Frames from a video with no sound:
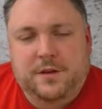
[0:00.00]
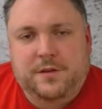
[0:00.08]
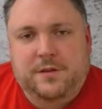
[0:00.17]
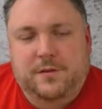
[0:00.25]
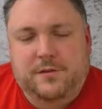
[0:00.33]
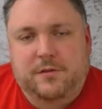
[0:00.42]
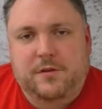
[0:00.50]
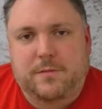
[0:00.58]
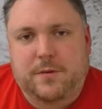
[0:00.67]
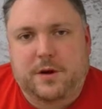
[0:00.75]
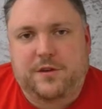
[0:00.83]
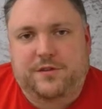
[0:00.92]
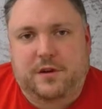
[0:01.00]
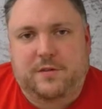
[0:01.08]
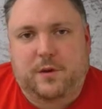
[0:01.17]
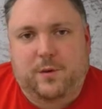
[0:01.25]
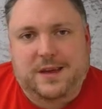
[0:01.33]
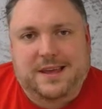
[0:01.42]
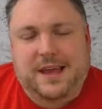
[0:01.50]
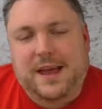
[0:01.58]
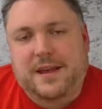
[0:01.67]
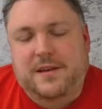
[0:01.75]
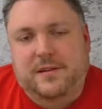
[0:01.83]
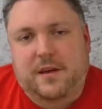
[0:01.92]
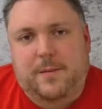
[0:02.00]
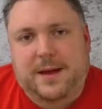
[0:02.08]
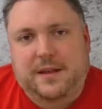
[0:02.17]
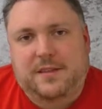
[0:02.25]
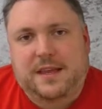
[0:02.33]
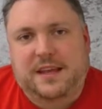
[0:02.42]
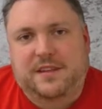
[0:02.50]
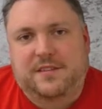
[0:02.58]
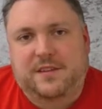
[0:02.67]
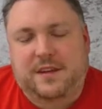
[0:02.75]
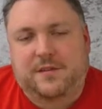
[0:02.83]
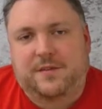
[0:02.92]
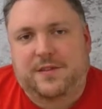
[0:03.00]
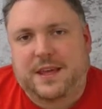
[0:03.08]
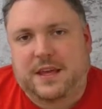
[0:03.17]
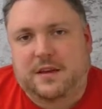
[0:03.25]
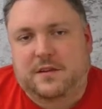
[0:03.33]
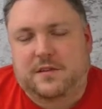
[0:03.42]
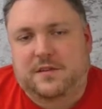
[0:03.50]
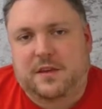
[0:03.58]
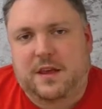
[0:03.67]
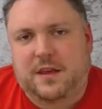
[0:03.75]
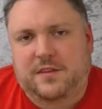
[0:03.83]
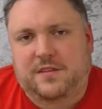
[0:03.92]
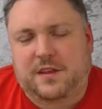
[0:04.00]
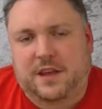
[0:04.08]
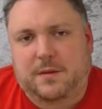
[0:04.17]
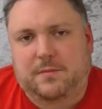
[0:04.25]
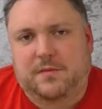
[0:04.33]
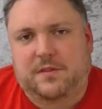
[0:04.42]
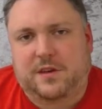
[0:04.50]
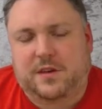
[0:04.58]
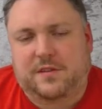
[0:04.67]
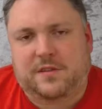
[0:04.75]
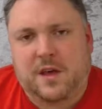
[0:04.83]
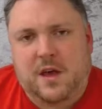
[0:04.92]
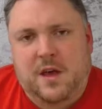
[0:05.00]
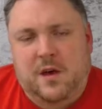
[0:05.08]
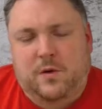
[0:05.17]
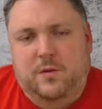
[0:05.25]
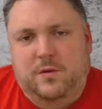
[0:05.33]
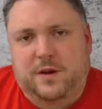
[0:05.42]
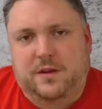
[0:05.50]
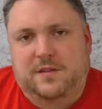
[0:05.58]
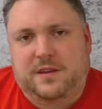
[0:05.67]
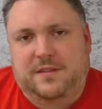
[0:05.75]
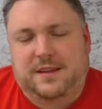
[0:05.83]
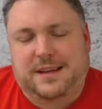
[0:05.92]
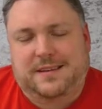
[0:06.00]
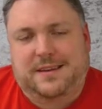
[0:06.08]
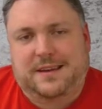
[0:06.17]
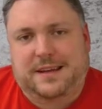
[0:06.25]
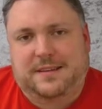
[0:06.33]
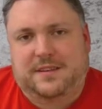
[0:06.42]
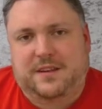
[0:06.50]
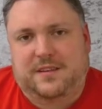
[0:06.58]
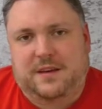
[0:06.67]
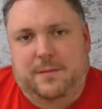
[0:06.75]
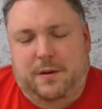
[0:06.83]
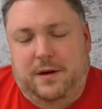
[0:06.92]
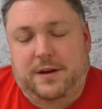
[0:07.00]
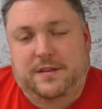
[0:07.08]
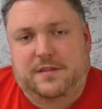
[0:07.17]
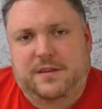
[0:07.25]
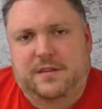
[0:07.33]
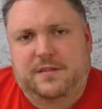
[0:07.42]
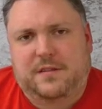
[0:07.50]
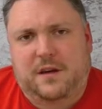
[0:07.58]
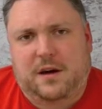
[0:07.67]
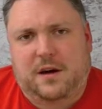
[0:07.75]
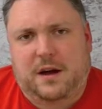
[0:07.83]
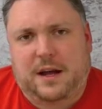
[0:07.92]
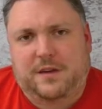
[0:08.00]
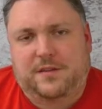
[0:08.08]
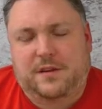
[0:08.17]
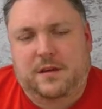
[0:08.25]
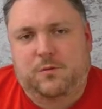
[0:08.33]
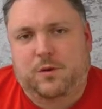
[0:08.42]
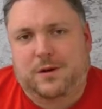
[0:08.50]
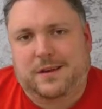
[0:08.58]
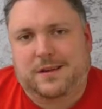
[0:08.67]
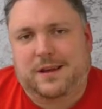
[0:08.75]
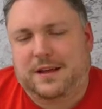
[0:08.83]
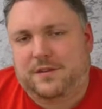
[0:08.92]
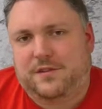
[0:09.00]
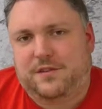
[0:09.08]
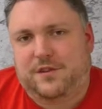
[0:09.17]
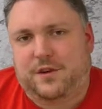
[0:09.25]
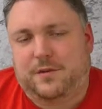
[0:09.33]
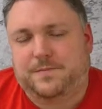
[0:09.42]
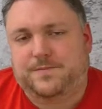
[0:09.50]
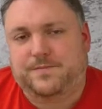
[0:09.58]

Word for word: So a story emerged over the weekend about the Internet of Things. It seems that all those internet connected appliances are actually working against you.